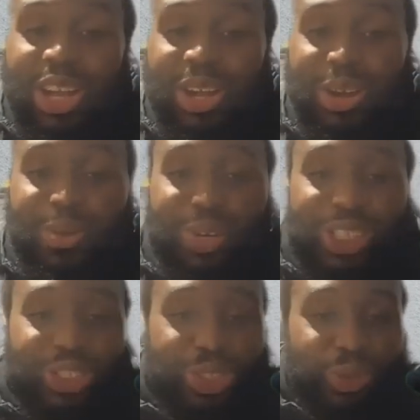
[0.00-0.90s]

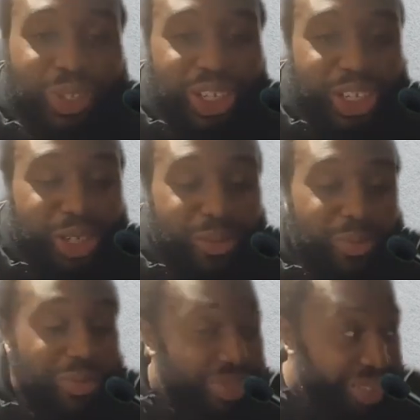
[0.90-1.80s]
Would you
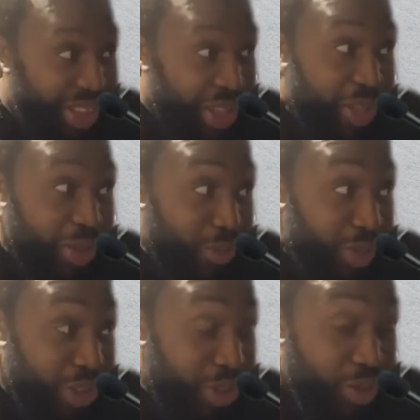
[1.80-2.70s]

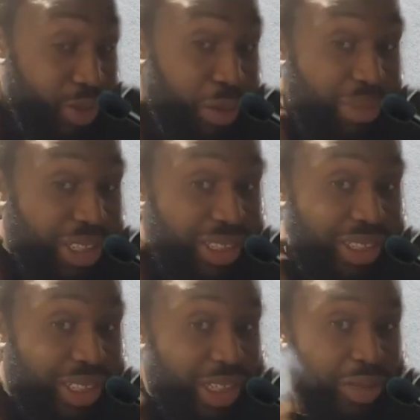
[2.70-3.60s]
I mean,
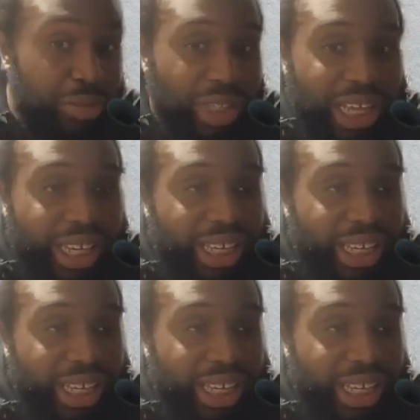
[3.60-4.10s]
but like,